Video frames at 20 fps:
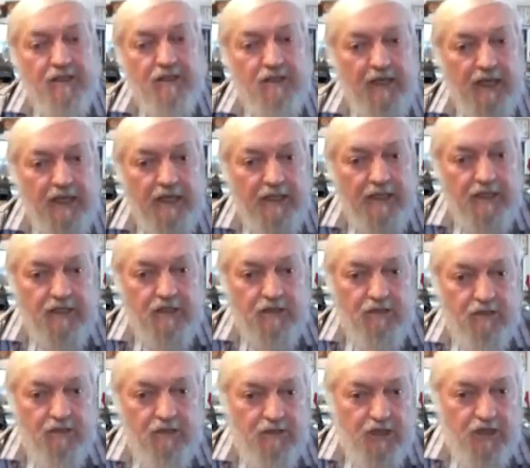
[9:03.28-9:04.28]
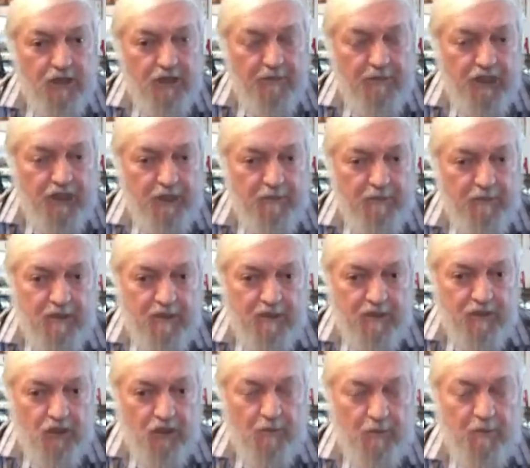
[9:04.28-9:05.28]
at least 2 German ships
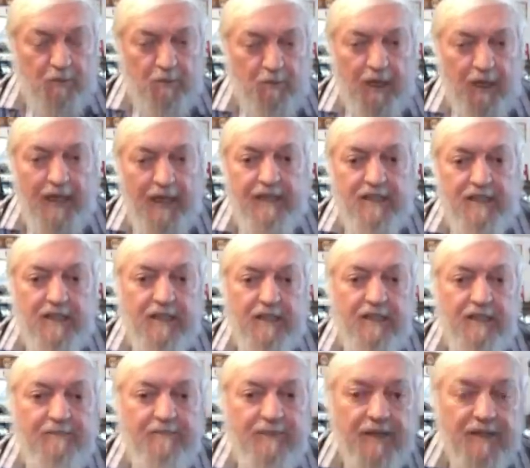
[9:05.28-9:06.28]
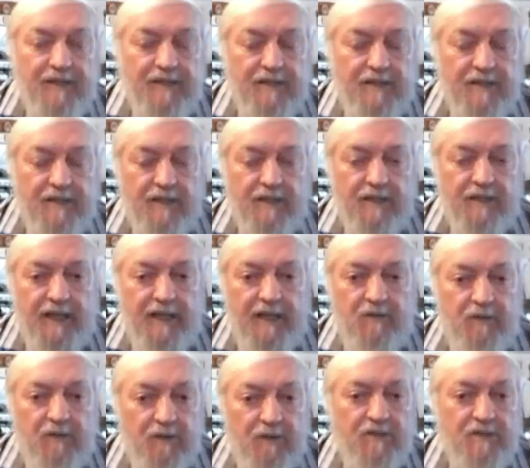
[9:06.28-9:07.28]
dropped mines here. So, and
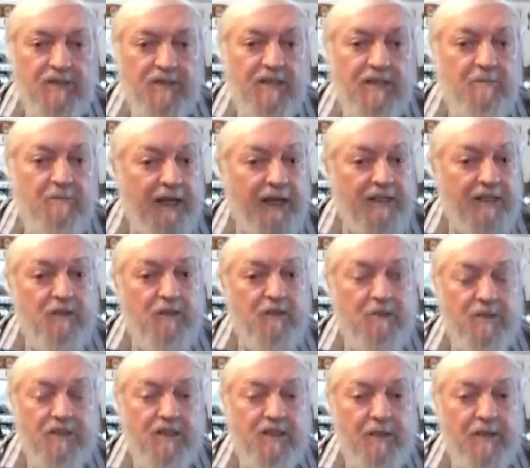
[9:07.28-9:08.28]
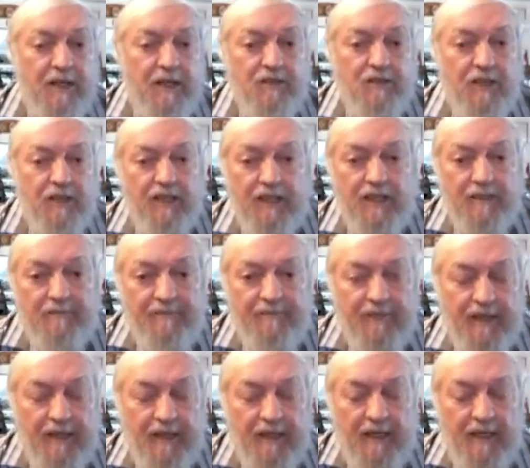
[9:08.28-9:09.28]
we also sent minesweepers to the Mediterranean.
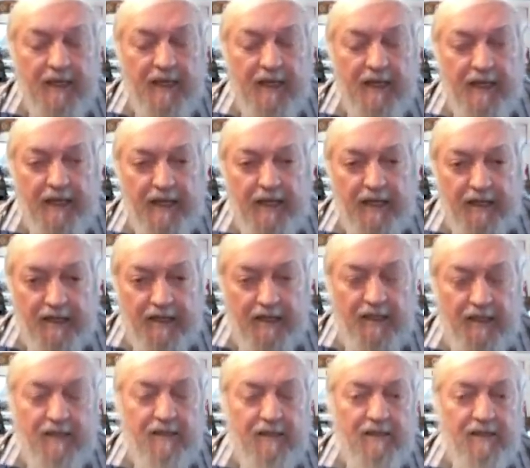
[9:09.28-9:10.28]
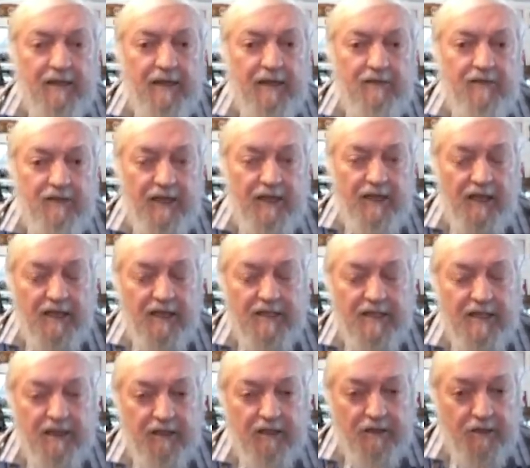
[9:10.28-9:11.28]
And I think they realized
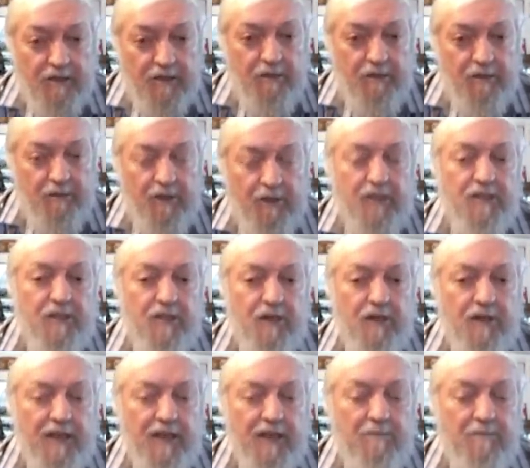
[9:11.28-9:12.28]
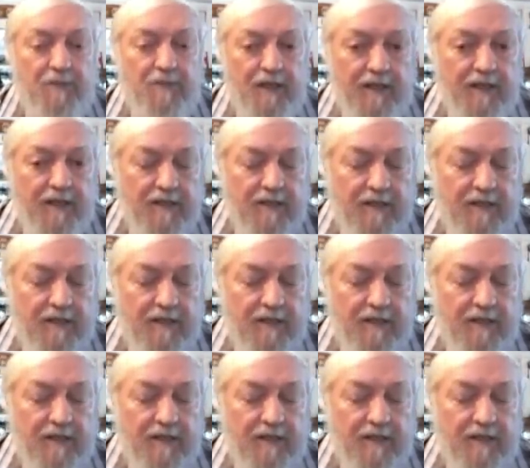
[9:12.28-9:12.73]
how good we were during that period.